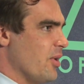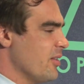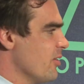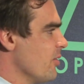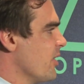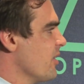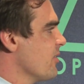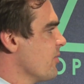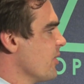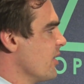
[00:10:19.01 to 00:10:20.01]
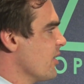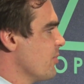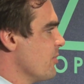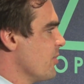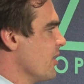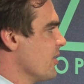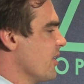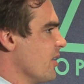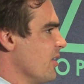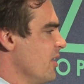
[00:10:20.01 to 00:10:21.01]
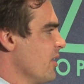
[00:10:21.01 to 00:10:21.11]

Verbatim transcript: what is your message for young people out there,